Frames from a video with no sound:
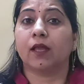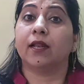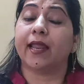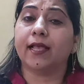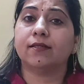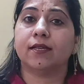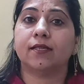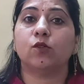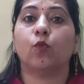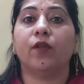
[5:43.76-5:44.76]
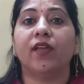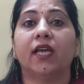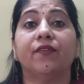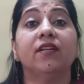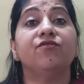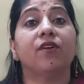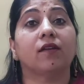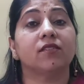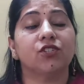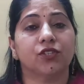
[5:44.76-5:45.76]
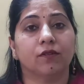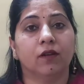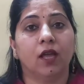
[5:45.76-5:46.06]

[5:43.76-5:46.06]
Next is when we are giving transition,